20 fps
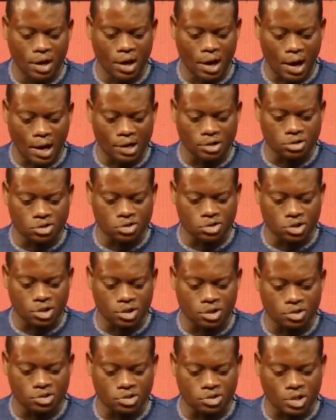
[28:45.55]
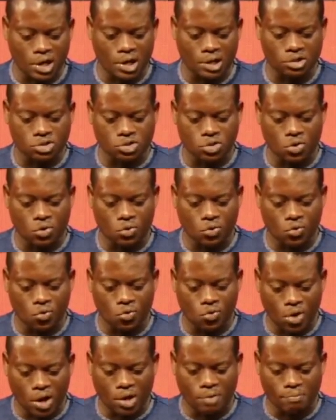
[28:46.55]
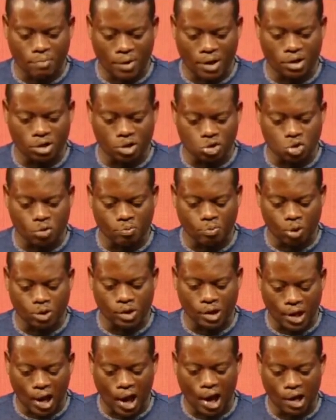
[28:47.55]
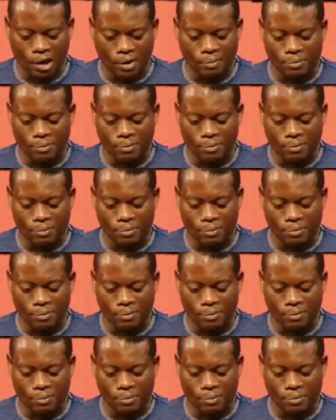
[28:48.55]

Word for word: and she sent raiment to Mordecai,